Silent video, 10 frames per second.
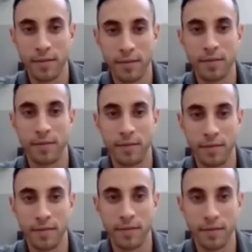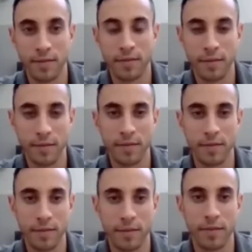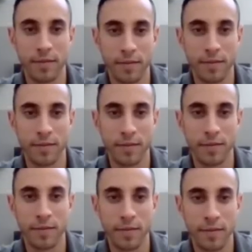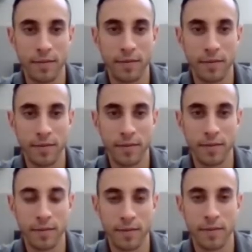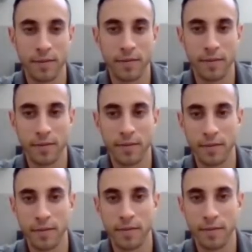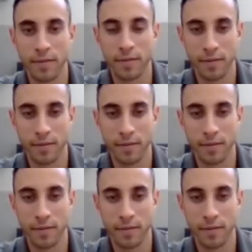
(silent)